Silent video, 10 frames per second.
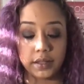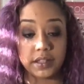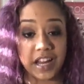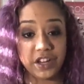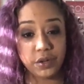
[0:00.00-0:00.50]

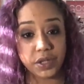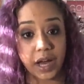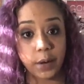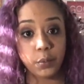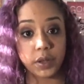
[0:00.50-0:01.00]
take your
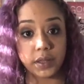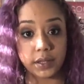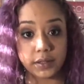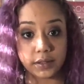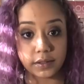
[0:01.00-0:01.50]
time with
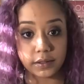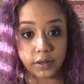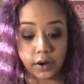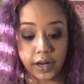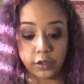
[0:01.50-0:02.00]
this.
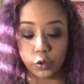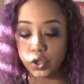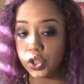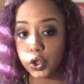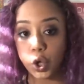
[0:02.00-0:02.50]
All right. Don't
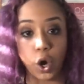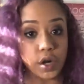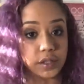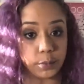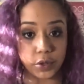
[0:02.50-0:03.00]
just
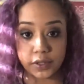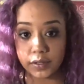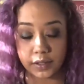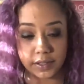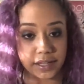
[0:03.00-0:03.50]
toss a person
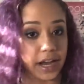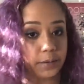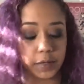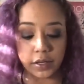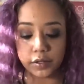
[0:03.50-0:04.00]
to the side
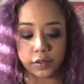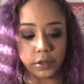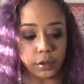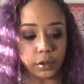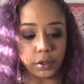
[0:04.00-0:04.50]
because
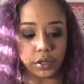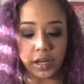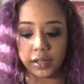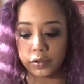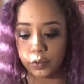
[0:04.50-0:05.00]
you're
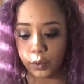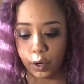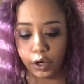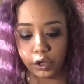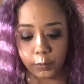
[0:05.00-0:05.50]
getting into an
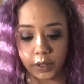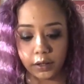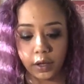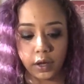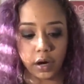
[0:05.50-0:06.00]
argument.
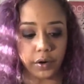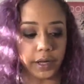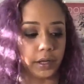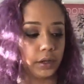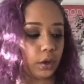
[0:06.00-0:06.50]
All
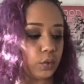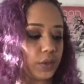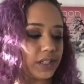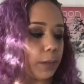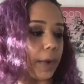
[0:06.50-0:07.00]
right. Don't
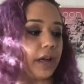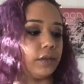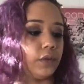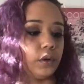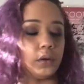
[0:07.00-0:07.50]
step out
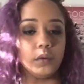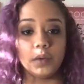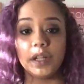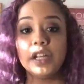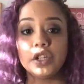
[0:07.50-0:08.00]
of your
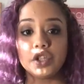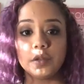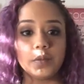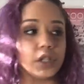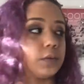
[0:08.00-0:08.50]

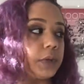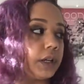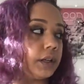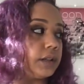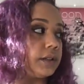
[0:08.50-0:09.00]
relationship just
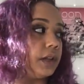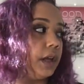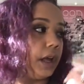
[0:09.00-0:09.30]
because